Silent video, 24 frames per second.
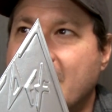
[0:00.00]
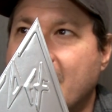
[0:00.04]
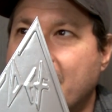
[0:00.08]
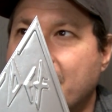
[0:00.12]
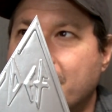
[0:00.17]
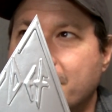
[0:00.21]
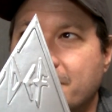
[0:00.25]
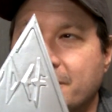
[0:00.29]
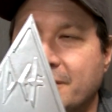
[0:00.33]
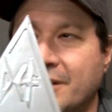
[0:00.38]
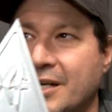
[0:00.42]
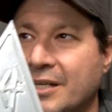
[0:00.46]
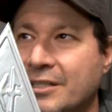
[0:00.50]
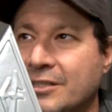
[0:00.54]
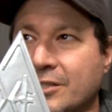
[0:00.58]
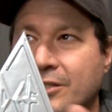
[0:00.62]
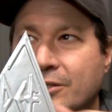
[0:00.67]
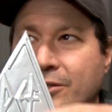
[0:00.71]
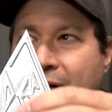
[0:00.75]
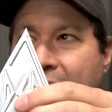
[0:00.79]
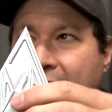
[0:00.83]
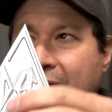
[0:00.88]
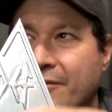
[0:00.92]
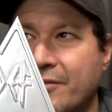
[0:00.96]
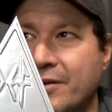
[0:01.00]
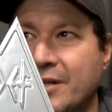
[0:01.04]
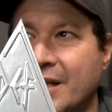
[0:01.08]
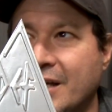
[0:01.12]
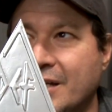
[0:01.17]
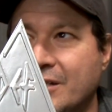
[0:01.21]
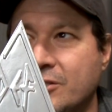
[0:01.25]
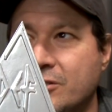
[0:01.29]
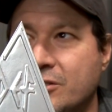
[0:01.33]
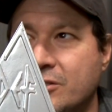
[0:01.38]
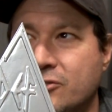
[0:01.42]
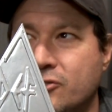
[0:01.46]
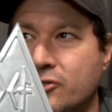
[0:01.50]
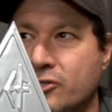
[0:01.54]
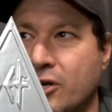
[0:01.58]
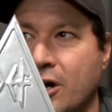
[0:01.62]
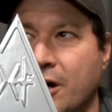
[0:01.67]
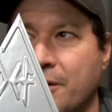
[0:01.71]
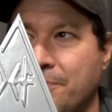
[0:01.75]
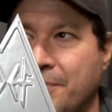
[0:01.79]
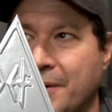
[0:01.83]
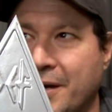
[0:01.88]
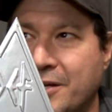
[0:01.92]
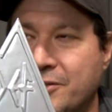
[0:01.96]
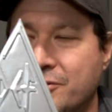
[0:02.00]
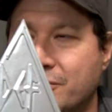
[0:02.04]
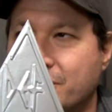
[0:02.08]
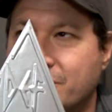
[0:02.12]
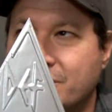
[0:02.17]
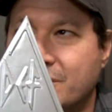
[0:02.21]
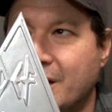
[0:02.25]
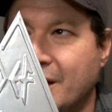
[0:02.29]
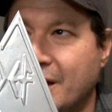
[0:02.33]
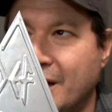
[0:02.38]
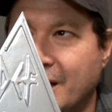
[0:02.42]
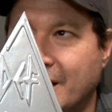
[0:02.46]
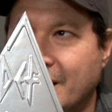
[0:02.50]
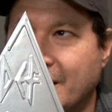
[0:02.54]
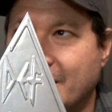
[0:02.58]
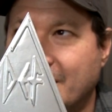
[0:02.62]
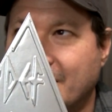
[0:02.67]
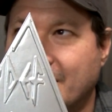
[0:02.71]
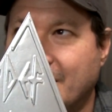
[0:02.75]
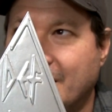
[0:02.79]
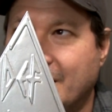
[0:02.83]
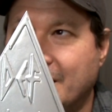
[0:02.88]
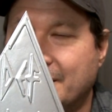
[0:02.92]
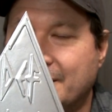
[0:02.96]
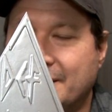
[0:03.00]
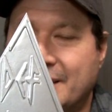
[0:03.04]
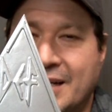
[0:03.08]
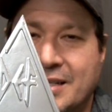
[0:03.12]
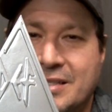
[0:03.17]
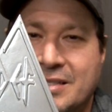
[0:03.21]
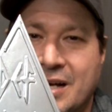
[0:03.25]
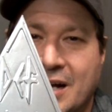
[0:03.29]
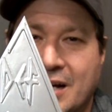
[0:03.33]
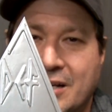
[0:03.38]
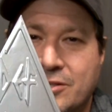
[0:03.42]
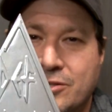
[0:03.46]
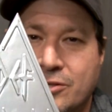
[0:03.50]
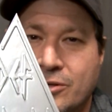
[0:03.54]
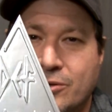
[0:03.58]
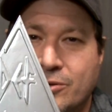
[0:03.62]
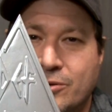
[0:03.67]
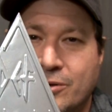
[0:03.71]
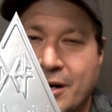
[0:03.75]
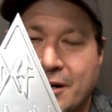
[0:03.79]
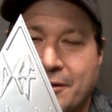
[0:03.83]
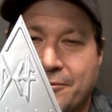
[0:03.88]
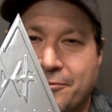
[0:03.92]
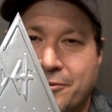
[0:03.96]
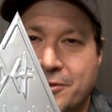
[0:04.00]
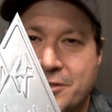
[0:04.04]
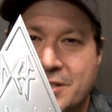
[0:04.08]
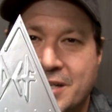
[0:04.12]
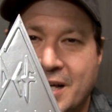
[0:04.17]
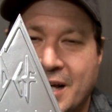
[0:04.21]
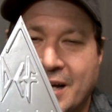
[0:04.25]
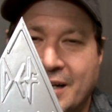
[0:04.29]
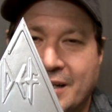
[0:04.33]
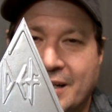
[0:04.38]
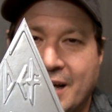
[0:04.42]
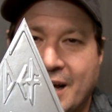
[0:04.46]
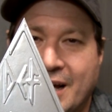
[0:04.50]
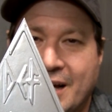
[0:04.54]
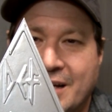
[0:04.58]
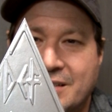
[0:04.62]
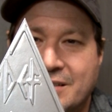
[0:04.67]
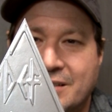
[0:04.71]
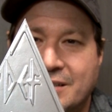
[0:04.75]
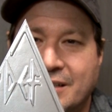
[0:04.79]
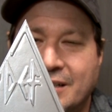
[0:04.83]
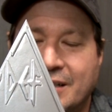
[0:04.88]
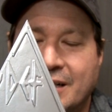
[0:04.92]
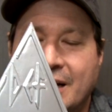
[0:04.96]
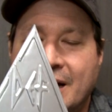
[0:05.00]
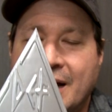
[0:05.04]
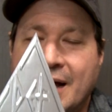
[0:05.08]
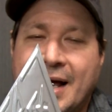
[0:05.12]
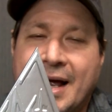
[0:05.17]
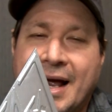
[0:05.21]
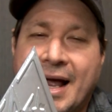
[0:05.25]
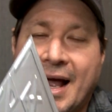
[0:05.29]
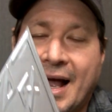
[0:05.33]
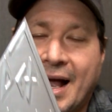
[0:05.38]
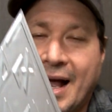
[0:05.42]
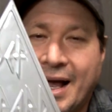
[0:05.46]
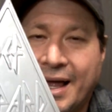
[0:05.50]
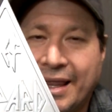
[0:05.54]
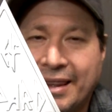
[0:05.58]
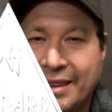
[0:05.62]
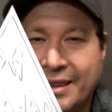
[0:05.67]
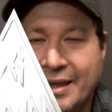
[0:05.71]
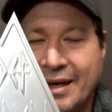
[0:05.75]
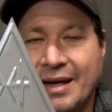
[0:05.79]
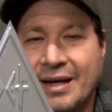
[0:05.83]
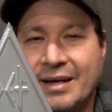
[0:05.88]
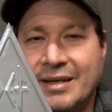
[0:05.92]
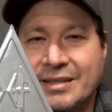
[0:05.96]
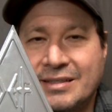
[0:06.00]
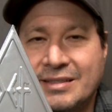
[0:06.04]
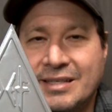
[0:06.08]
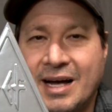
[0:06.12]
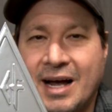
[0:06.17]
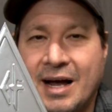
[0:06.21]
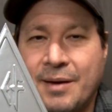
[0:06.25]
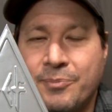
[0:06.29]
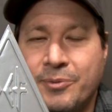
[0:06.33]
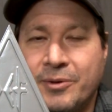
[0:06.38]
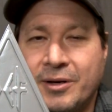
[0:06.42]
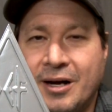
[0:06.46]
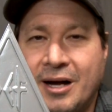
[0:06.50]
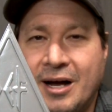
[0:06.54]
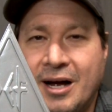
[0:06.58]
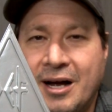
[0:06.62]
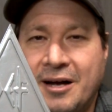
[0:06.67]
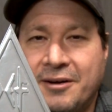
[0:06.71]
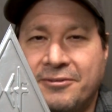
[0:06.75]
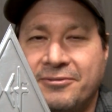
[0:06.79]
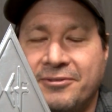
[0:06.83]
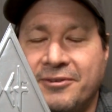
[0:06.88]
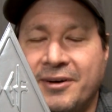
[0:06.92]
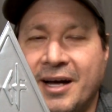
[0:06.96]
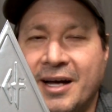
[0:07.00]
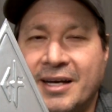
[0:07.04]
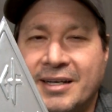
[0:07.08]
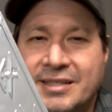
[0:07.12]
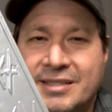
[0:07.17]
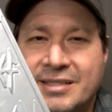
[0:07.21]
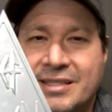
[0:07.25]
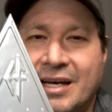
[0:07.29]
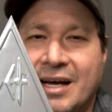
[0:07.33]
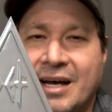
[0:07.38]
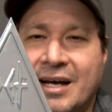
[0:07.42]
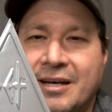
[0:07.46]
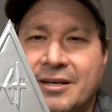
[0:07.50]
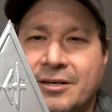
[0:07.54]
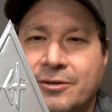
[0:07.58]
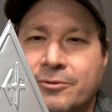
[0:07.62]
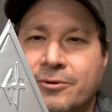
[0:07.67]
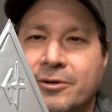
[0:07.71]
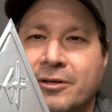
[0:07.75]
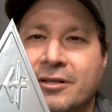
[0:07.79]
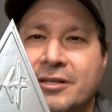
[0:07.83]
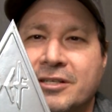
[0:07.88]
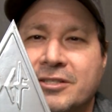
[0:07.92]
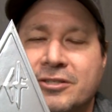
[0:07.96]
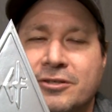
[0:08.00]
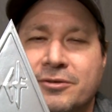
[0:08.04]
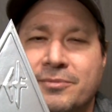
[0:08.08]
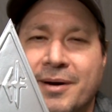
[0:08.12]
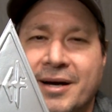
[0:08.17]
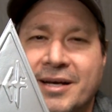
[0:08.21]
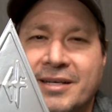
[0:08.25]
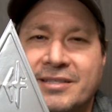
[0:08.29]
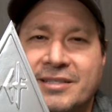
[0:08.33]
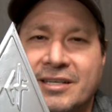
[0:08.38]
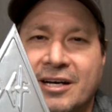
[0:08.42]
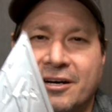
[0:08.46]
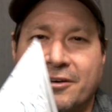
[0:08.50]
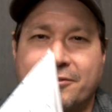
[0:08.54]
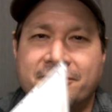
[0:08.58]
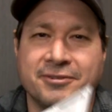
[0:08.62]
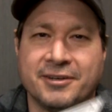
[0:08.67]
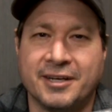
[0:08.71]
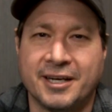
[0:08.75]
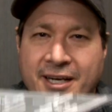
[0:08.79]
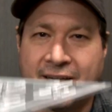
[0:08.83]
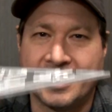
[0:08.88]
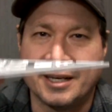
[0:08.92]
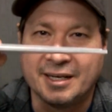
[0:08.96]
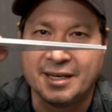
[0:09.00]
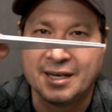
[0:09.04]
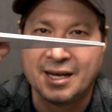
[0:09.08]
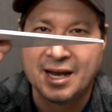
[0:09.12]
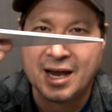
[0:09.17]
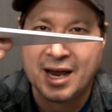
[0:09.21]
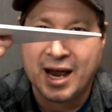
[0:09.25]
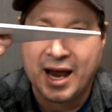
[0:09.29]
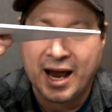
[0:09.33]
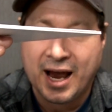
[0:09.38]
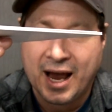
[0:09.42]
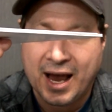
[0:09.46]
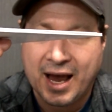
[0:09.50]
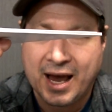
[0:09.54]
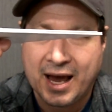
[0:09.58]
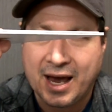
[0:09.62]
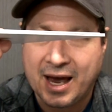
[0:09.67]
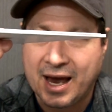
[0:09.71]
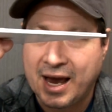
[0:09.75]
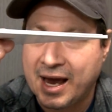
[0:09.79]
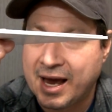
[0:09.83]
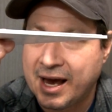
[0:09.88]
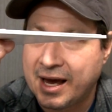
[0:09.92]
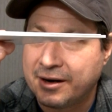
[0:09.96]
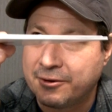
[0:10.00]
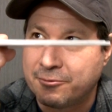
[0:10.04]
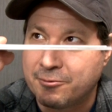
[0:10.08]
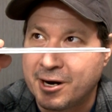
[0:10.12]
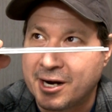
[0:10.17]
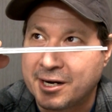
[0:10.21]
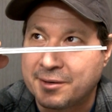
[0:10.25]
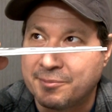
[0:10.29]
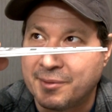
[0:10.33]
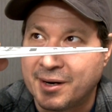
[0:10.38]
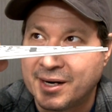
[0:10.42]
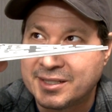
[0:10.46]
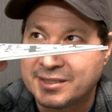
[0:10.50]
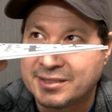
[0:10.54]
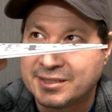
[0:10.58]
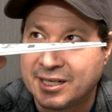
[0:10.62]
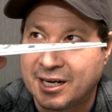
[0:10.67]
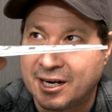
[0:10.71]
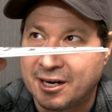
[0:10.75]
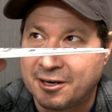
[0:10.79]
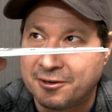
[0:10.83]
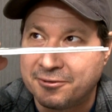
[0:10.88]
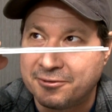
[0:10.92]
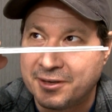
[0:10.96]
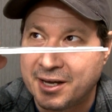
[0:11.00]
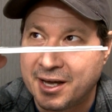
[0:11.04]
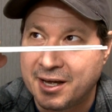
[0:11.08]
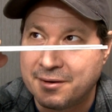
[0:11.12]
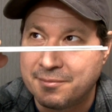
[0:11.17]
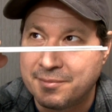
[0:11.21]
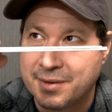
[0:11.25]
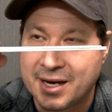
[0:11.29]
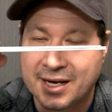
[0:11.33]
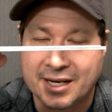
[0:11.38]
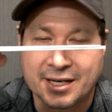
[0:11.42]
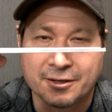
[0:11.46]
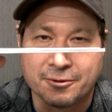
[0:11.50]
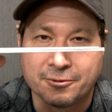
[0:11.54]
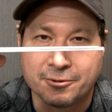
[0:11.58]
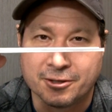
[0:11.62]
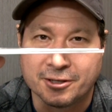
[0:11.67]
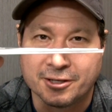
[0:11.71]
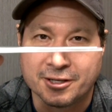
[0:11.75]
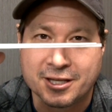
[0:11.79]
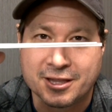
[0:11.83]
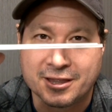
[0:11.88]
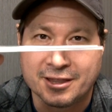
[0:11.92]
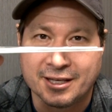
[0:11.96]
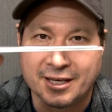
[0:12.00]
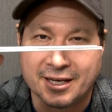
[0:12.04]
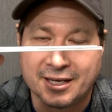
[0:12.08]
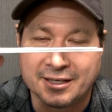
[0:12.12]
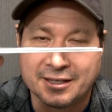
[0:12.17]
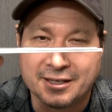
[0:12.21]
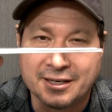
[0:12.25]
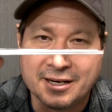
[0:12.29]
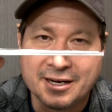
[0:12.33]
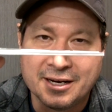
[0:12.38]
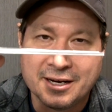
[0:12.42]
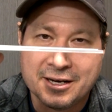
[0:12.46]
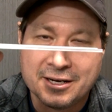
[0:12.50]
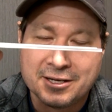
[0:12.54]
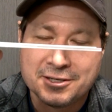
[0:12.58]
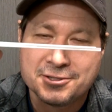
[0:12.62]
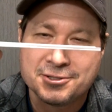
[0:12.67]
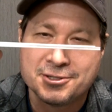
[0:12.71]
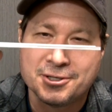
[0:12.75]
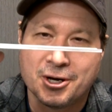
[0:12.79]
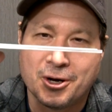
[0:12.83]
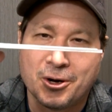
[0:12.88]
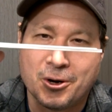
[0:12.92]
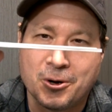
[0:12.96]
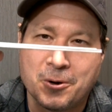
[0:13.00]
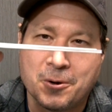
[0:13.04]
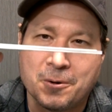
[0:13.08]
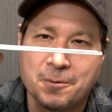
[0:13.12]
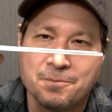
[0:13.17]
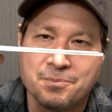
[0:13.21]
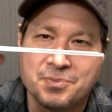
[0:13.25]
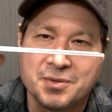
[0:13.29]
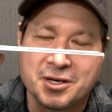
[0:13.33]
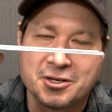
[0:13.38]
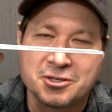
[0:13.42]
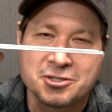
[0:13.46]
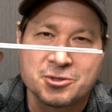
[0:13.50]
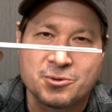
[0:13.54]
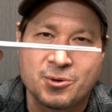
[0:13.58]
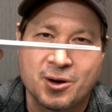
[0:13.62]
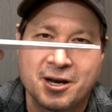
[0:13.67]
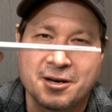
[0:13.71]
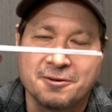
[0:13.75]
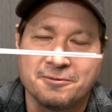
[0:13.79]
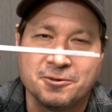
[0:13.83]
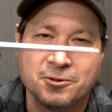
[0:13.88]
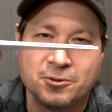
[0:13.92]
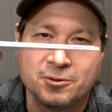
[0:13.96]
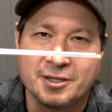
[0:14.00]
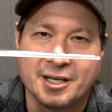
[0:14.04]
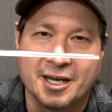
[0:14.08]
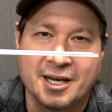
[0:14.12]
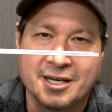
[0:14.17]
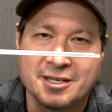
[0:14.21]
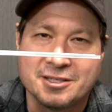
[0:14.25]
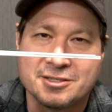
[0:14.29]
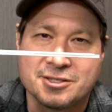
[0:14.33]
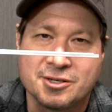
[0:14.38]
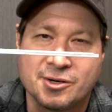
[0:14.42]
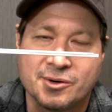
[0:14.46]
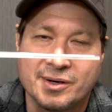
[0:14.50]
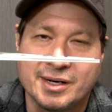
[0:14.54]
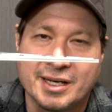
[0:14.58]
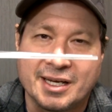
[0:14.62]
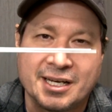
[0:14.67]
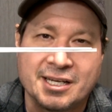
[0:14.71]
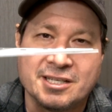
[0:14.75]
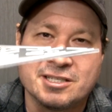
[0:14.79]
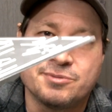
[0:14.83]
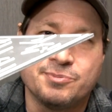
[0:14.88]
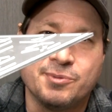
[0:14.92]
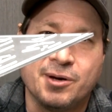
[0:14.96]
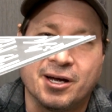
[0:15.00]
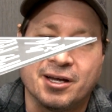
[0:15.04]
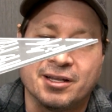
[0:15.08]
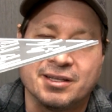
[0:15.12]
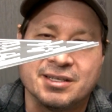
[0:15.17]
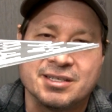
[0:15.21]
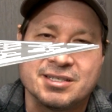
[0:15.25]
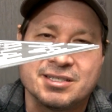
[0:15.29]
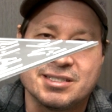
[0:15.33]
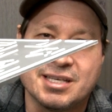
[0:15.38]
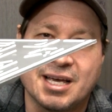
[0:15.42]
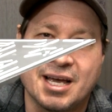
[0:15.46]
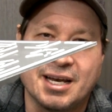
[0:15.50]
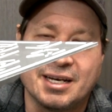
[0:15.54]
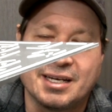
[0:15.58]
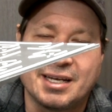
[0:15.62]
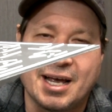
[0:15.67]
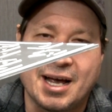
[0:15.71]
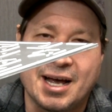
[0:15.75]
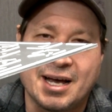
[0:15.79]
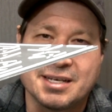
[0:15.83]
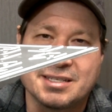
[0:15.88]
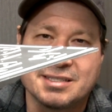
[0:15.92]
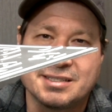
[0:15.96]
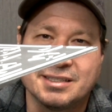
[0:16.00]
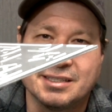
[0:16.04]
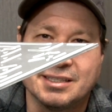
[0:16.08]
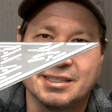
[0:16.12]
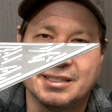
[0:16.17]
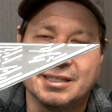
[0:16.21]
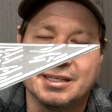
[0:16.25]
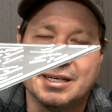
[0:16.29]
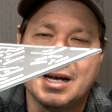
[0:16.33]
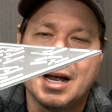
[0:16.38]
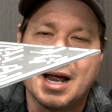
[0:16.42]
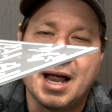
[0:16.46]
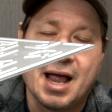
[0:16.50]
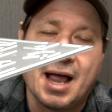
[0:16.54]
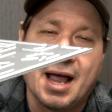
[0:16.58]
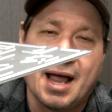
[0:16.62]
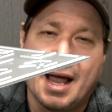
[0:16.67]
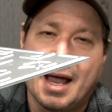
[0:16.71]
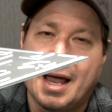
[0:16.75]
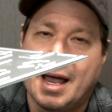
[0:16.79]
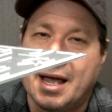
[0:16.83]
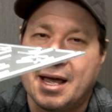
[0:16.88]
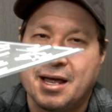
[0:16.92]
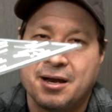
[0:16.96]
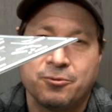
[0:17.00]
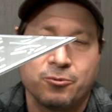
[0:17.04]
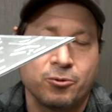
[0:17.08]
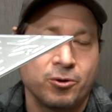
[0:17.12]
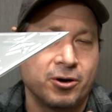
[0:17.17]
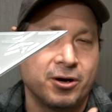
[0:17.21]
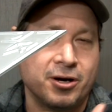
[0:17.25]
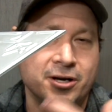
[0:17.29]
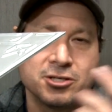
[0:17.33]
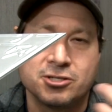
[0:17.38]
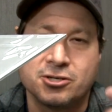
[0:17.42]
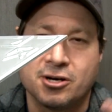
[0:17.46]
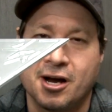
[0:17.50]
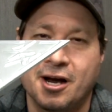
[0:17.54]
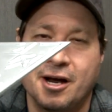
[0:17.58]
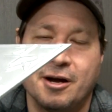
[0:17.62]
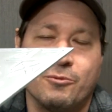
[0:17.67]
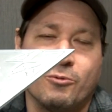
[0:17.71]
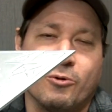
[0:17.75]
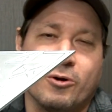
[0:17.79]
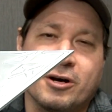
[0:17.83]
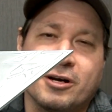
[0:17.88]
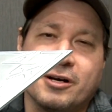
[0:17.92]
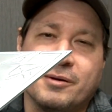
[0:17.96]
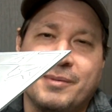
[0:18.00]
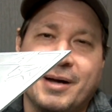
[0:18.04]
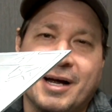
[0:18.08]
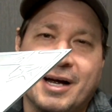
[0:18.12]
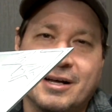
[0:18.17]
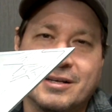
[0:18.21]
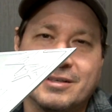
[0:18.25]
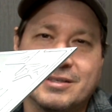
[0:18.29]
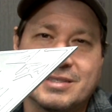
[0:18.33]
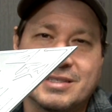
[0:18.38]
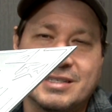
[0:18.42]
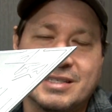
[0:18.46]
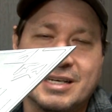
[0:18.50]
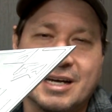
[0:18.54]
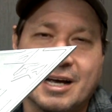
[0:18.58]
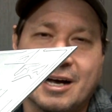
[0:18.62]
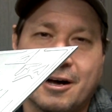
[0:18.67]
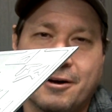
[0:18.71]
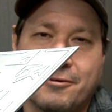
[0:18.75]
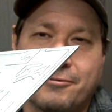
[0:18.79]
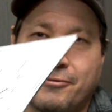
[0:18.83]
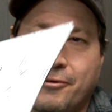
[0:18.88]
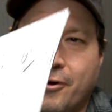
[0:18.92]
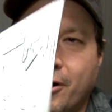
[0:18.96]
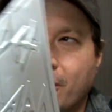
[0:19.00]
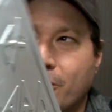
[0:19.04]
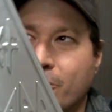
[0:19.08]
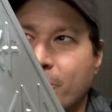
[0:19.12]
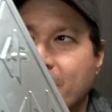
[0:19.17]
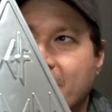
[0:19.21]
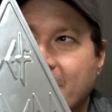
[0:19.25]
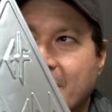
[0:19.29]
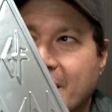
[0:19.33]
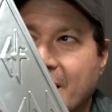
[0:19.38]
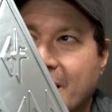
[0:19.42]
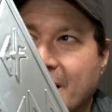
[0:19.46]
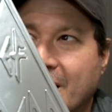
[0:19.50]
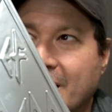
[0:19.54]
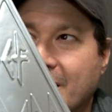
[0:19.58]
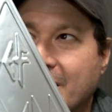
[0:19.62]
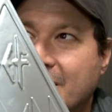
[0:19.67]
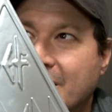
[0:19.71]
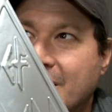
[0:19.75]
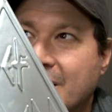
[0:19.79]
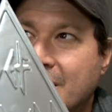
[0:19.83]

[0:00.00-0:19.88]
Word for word: other thing too, everything just sharp edges, and that's not so great for sand casting. And then to top it off, I decided to really do myself in and wreck myself and make it really thin. So there's quite a few things going against me on this sand casting, and we're going to try and work them out and see how far we get.